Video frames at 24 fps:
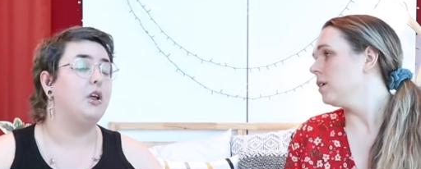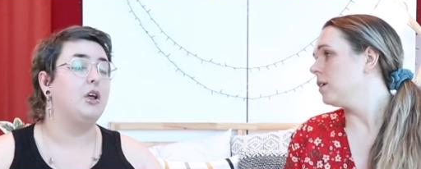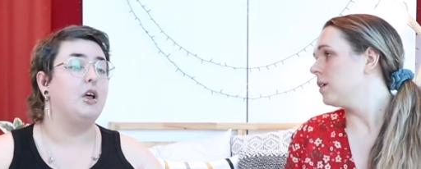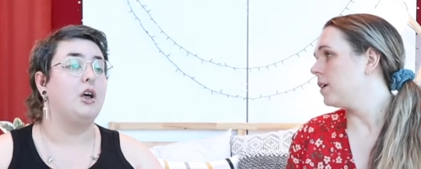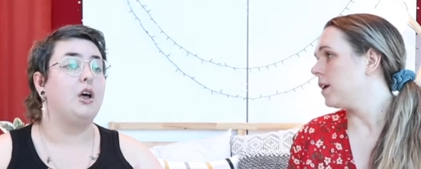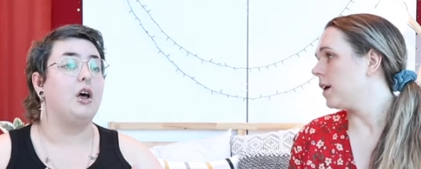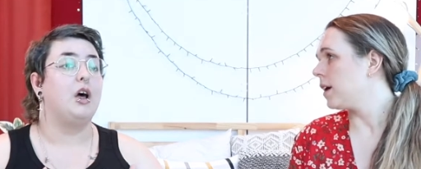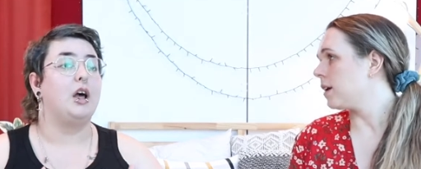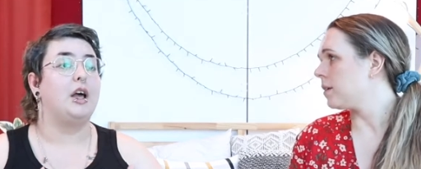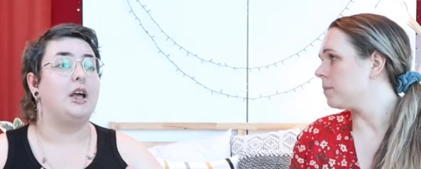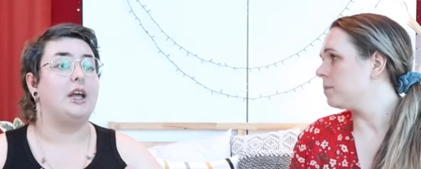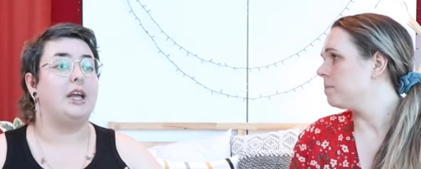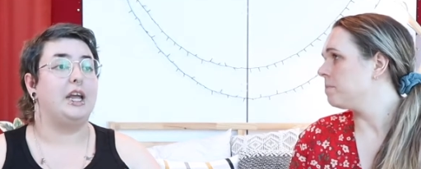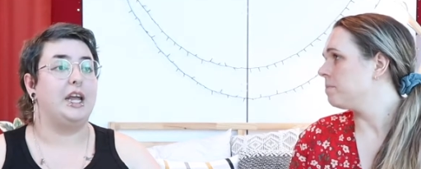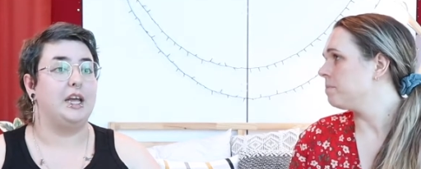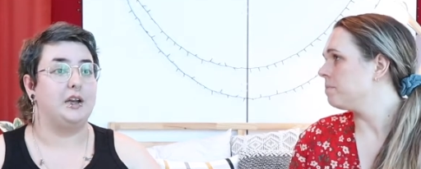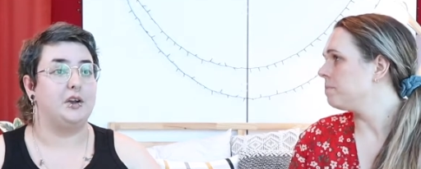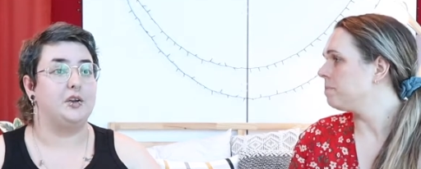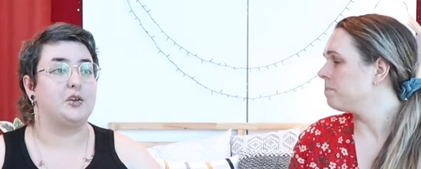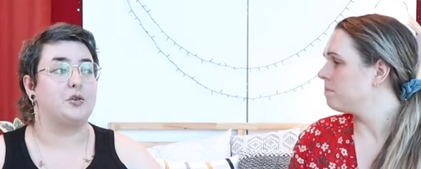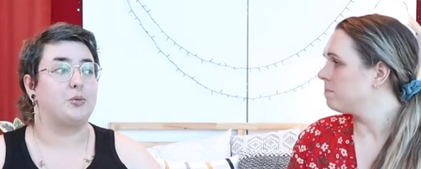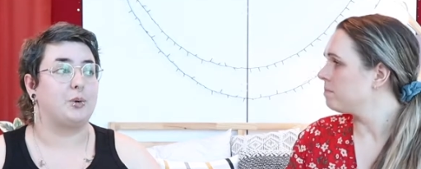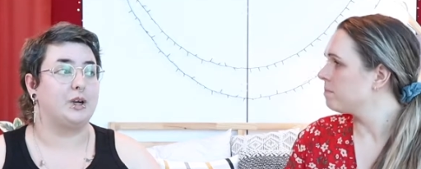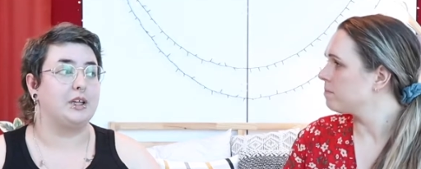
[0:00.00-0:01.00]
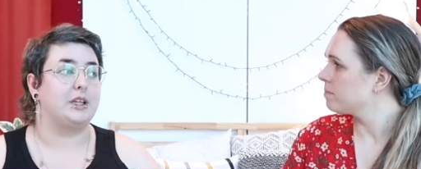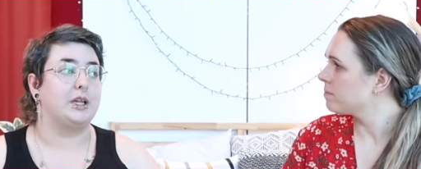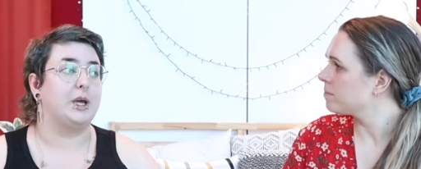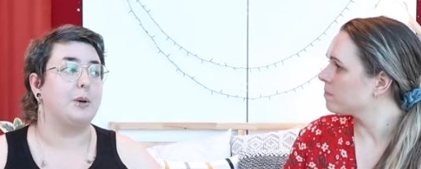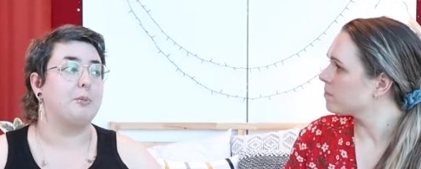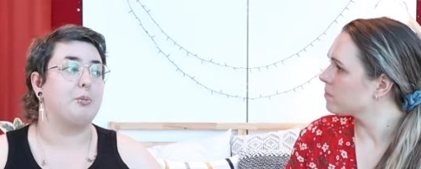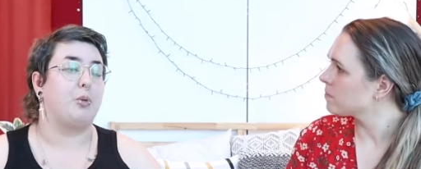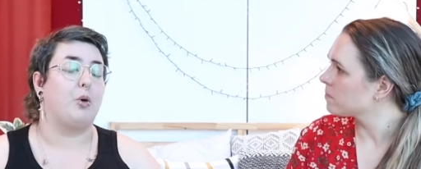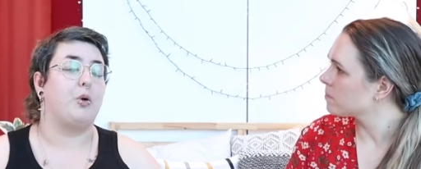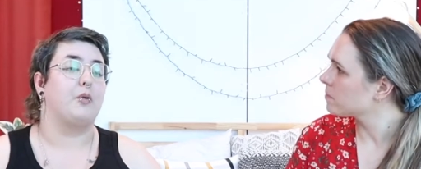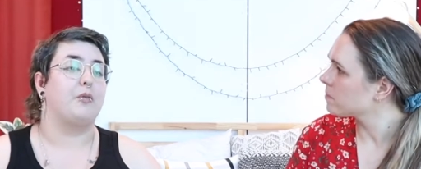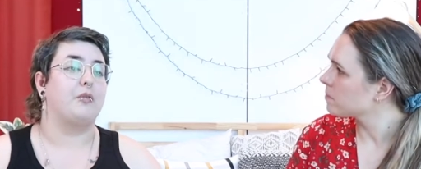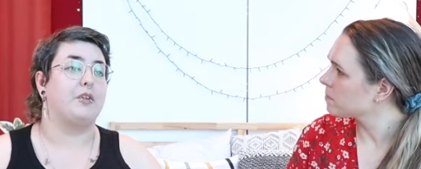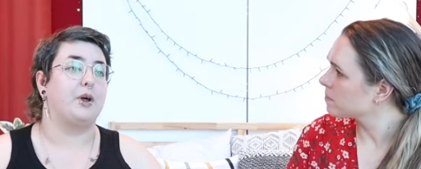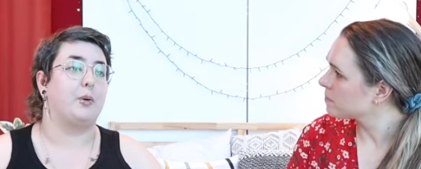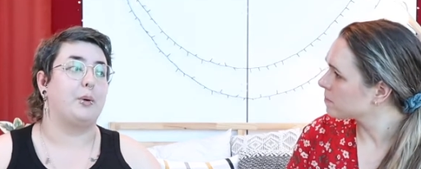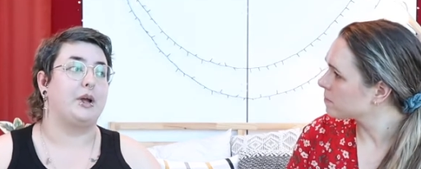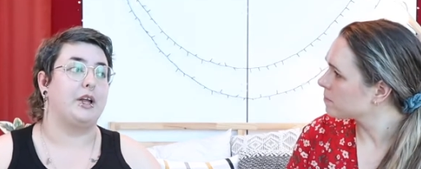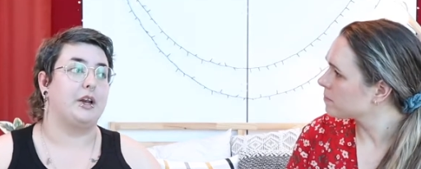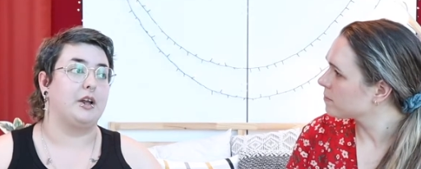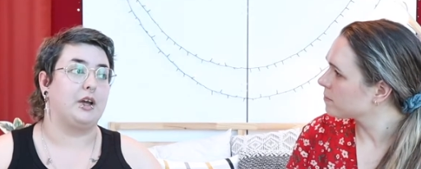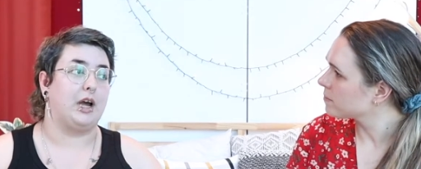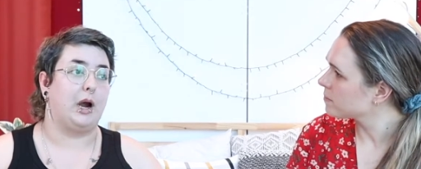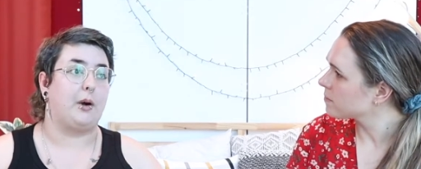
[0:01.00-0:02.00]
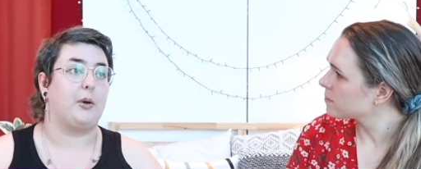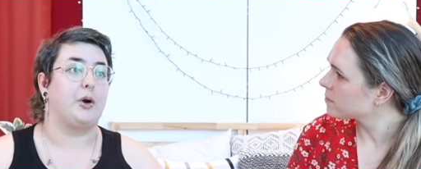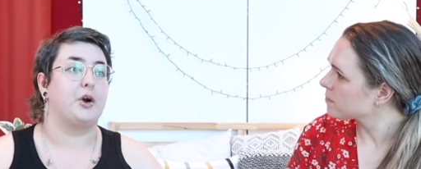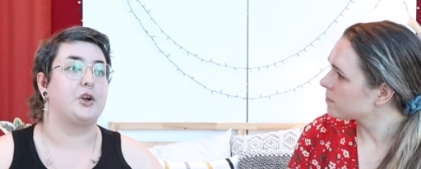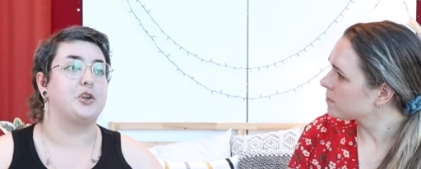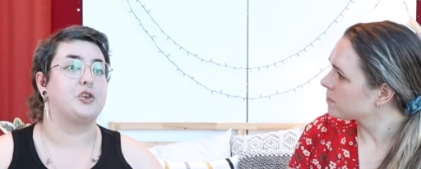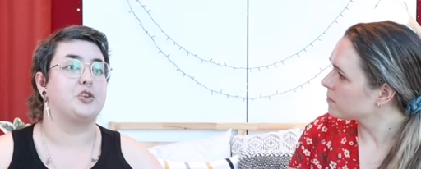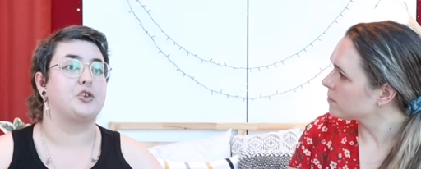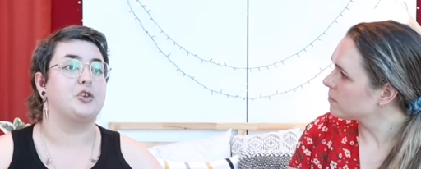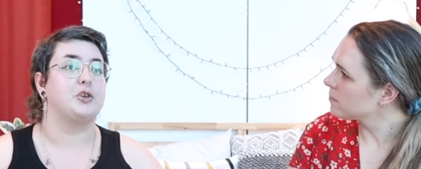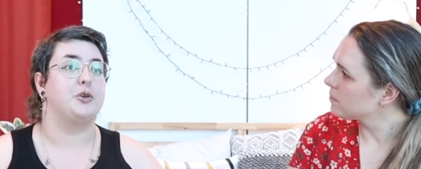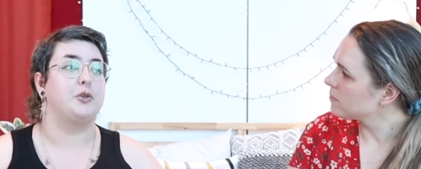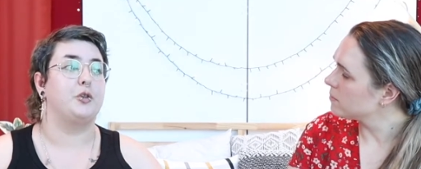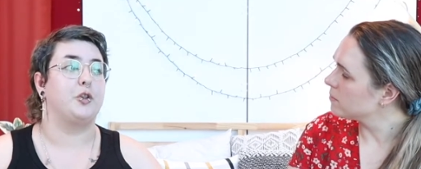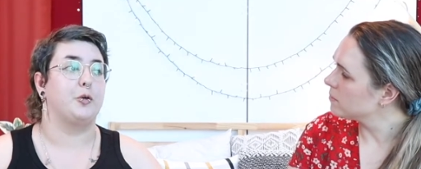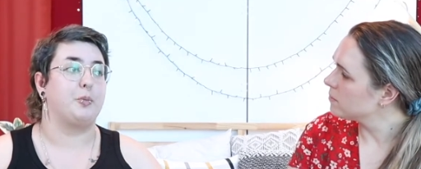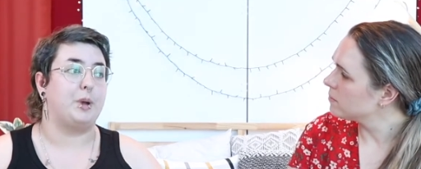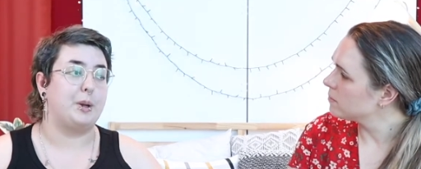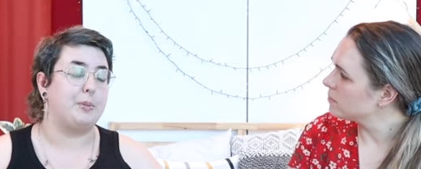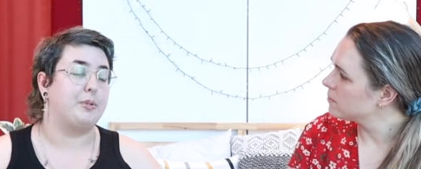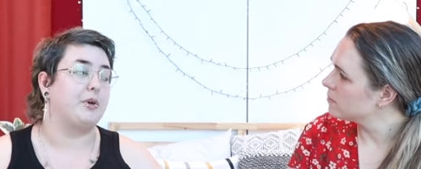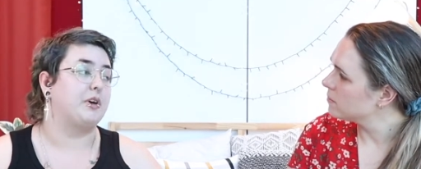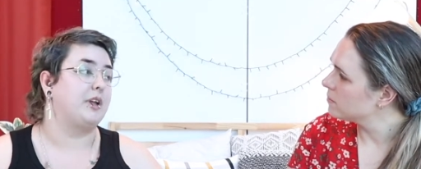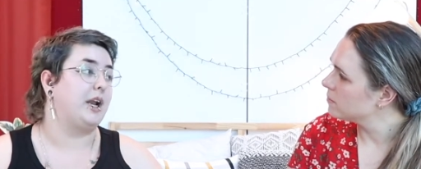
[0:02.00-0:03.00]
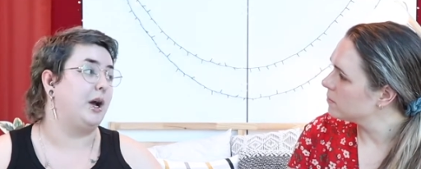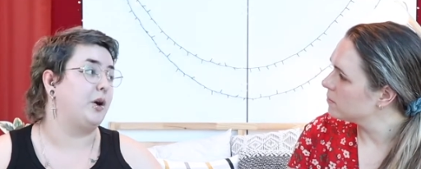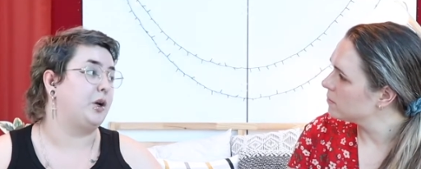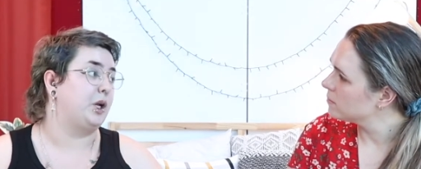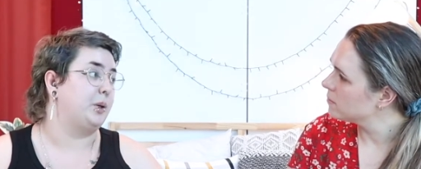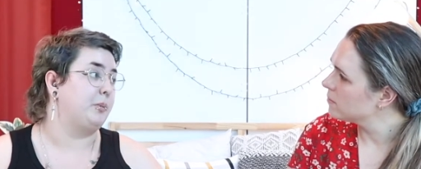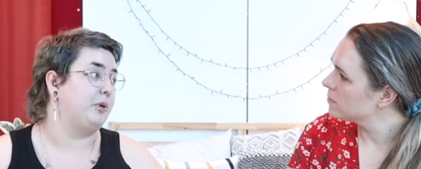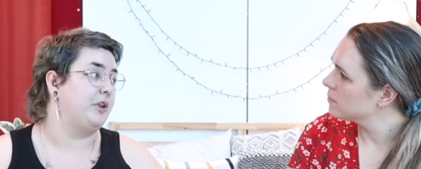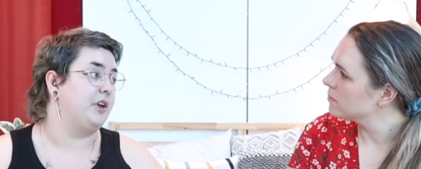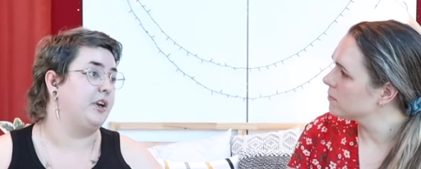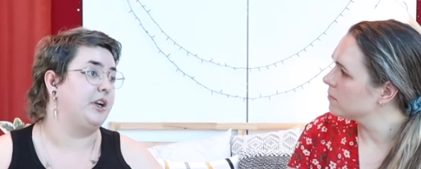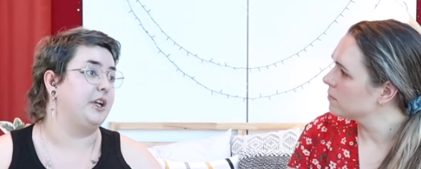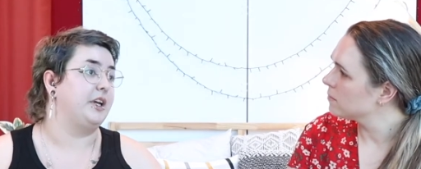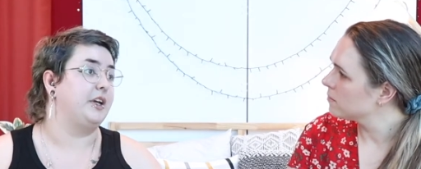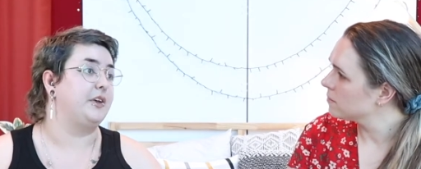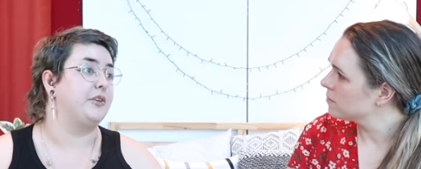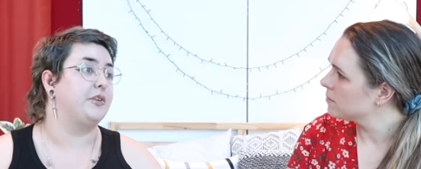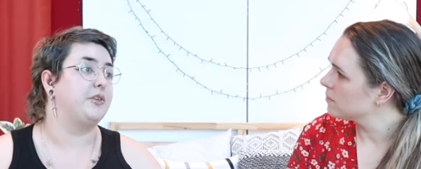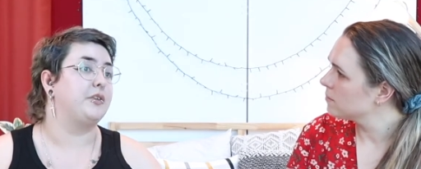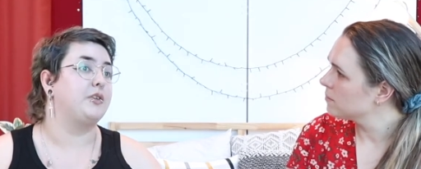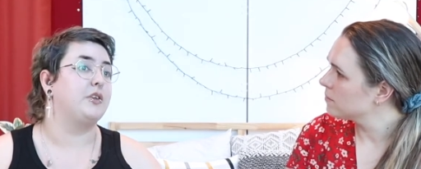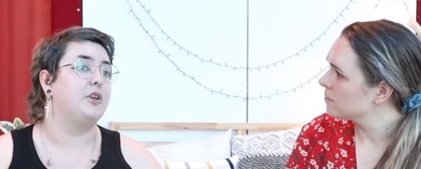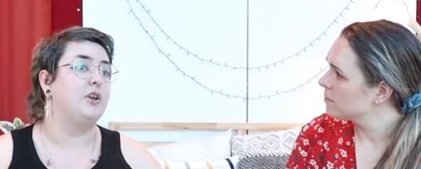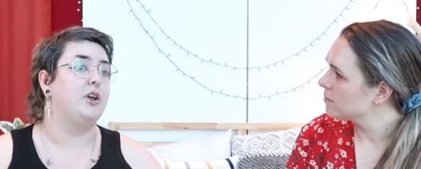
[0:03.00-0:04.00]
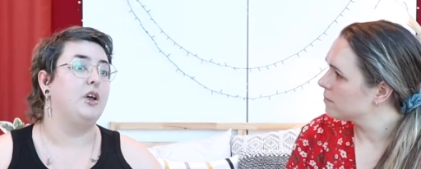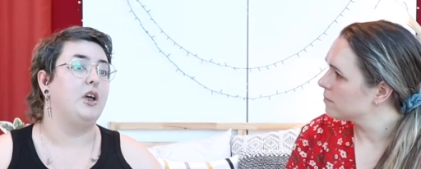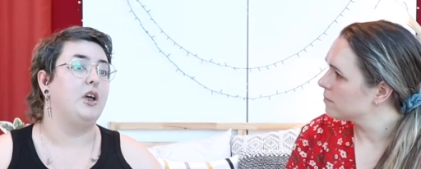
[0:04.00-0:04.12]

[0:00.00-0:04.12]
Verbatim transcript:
Speaker 1: Yeah. It is really important that we encourage the people in our communities